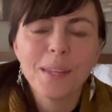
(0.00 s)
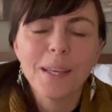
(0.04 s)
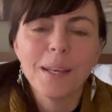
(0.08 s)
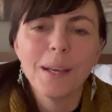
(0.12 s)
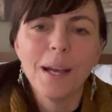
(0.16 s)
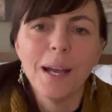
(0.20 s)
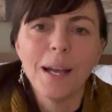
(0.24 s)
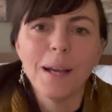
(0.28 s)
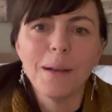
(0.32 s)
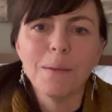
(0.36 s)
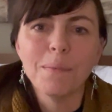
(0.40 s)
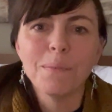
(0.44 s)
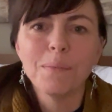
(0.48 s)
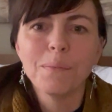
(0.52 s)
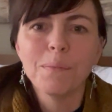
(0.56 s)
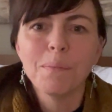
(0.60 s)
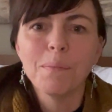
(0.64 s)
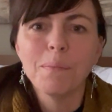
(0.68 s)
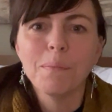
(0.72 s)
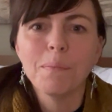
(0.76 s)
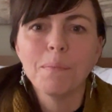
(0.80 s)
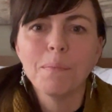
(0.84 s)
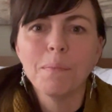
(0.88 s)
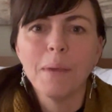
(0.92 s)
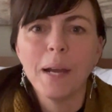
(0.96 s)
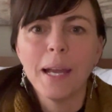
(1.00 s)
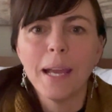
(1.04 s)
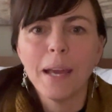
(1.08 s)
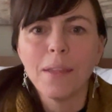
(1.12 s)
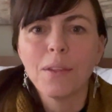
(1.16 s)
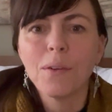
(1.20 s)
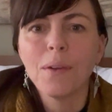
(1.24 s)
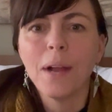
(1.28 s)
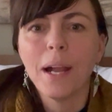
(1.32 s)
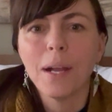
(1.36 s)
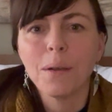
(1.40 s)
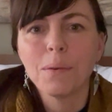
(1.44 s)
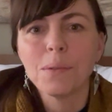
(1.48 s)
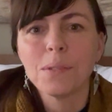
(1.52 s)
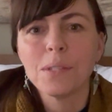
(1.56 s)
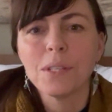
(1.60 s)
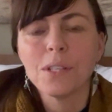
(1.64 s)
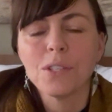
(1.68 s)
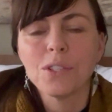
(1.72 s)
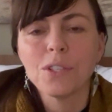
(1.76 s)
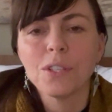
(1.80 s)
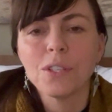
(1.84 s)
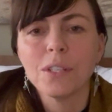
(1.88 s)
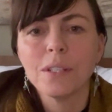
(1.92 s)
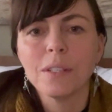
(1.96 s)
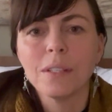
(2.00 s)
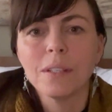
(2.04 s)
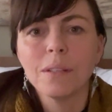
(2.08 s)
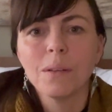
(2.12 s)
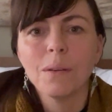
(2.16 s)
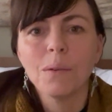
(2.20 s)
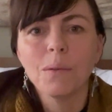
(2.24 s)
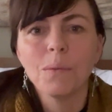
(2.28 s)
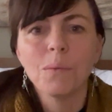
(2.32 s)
My other acquisition